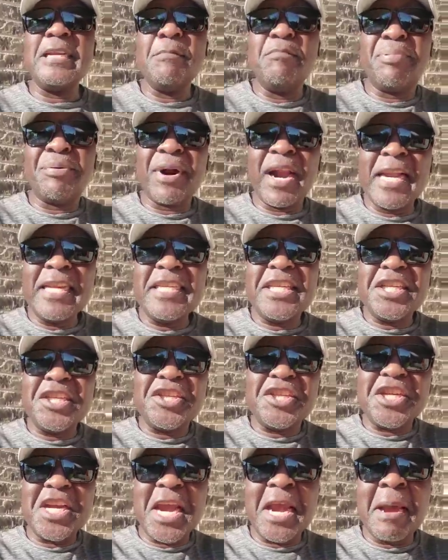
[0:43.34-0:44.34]
branch
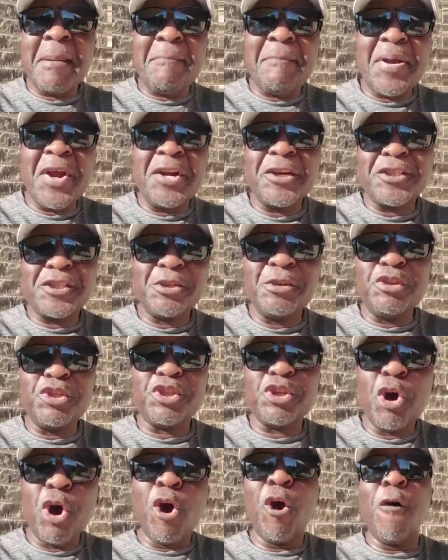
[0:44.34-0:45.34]

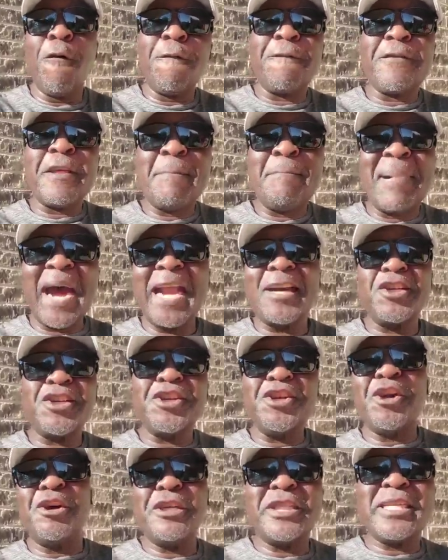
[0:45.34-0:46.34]
chairpersons of the
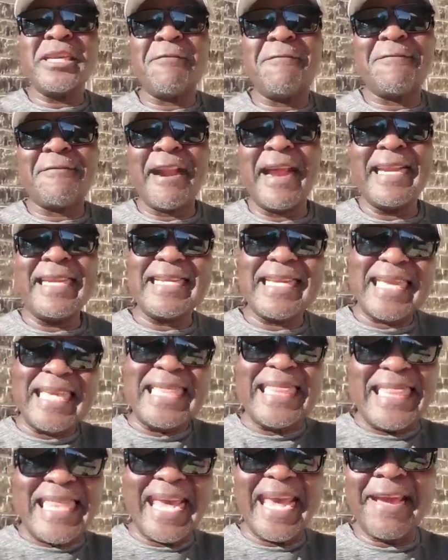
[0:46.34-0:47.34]
Patriotic Front
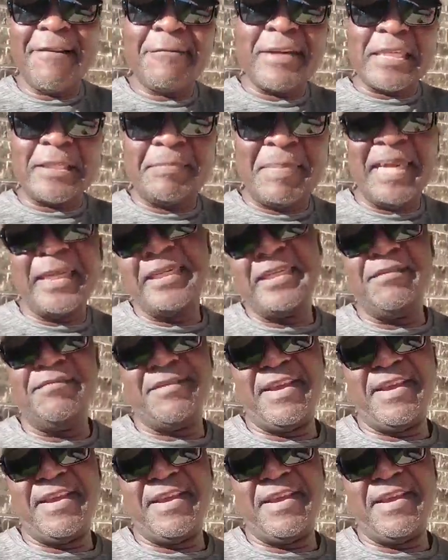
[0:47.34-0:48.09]
in their respective